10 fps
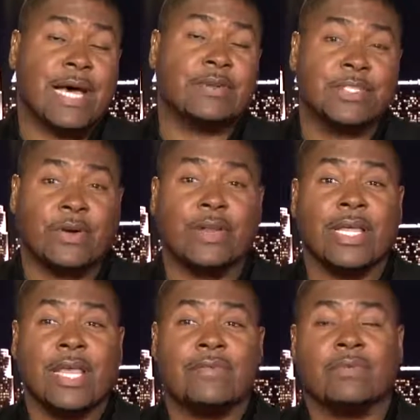Donald
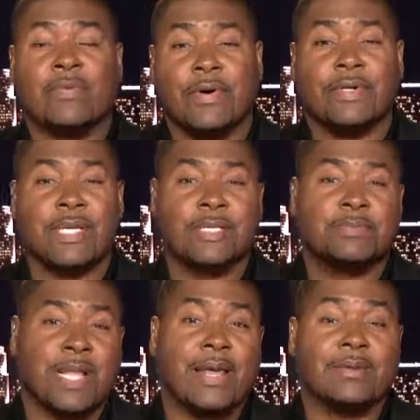Sterling even referred to his
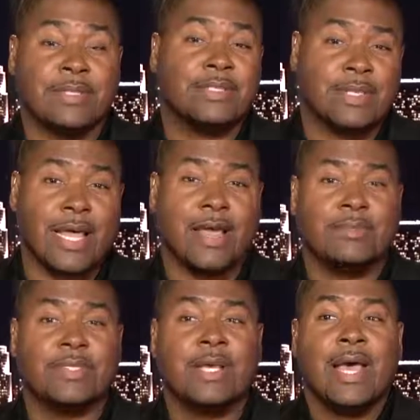players as
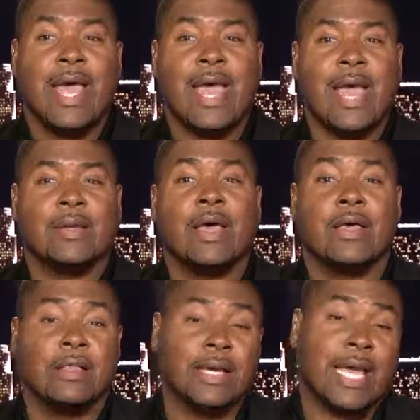slaves. And
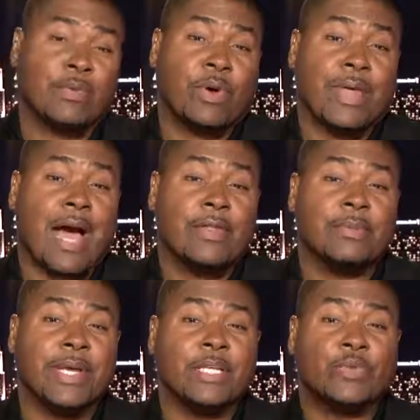look at what, how
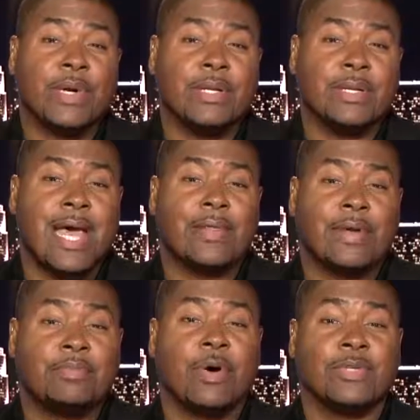they're being treated now.
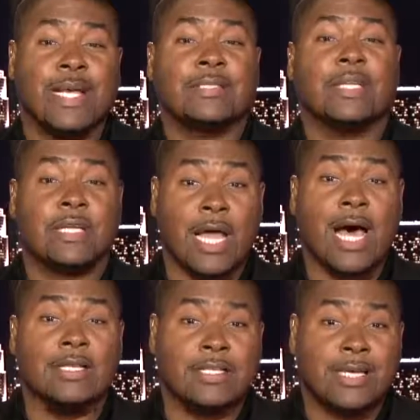They're protesting
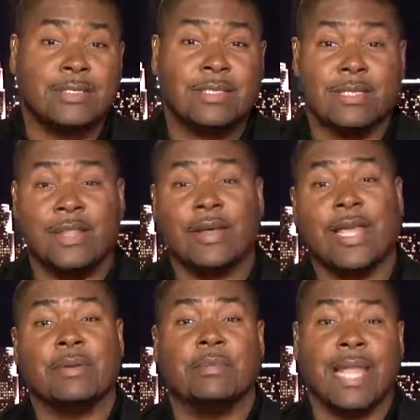non-justice and they're
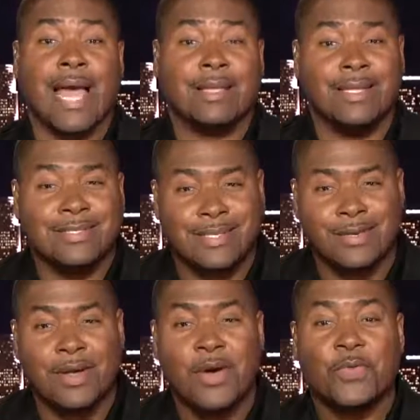getting
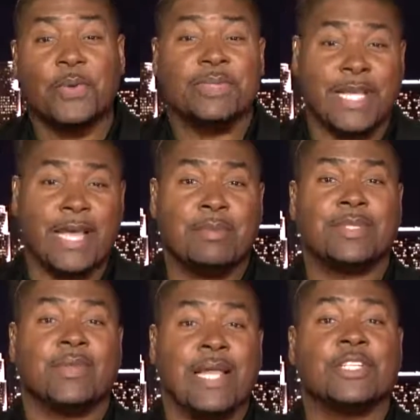blacklisted from teams.
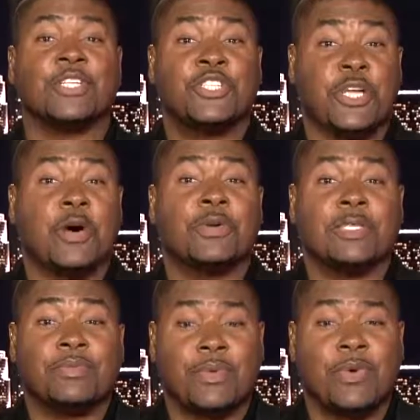So that just shows
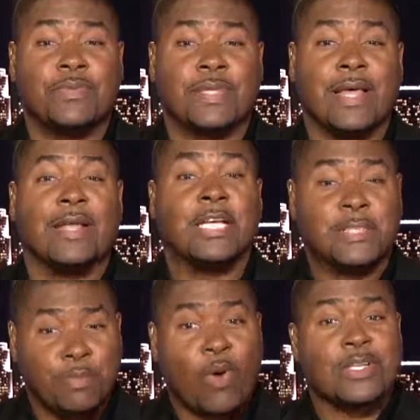and proves that
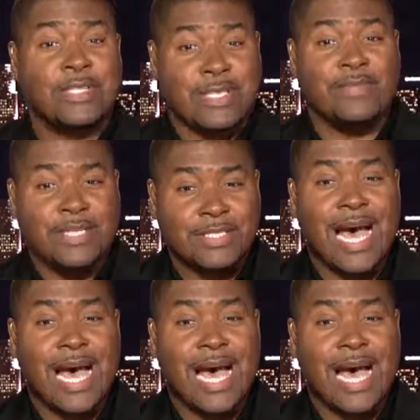sports is even they're...